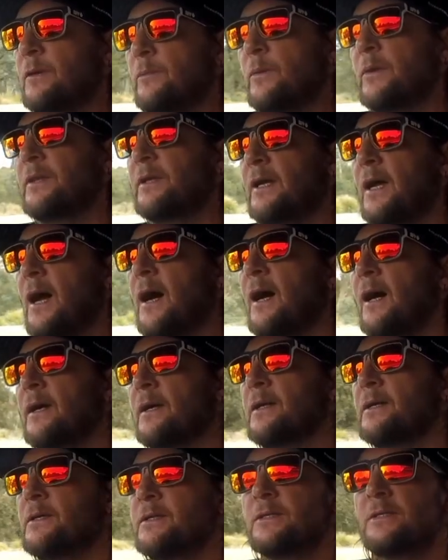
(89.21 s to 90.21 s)
with the
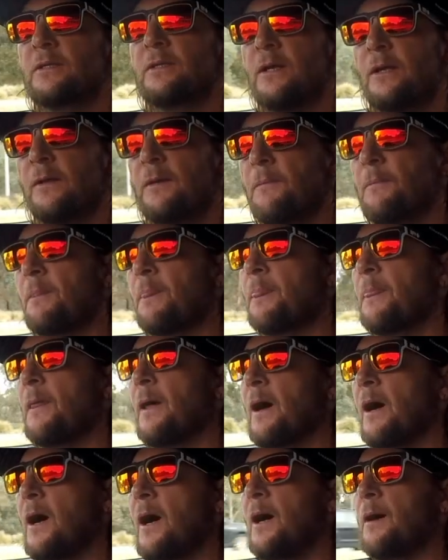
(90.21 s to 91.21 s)
car is
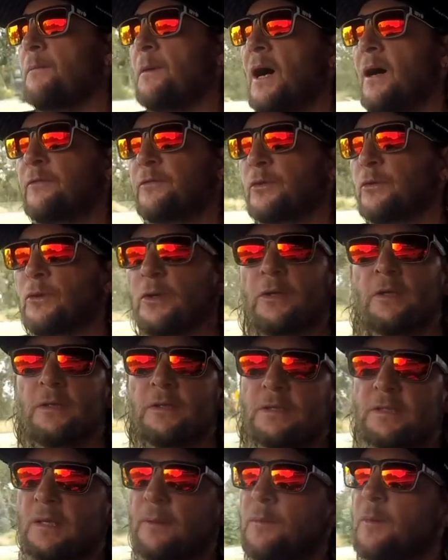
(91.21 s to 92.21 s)
after looking
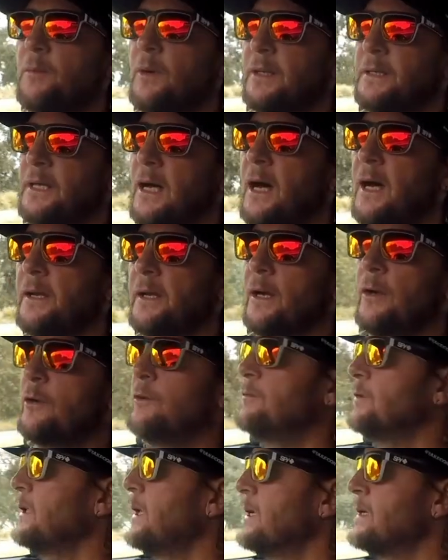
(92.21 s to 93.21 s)
at some of my data
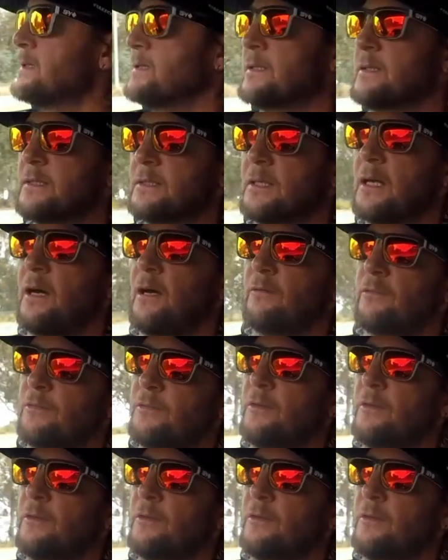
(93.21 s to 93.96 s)
overlays and stuff,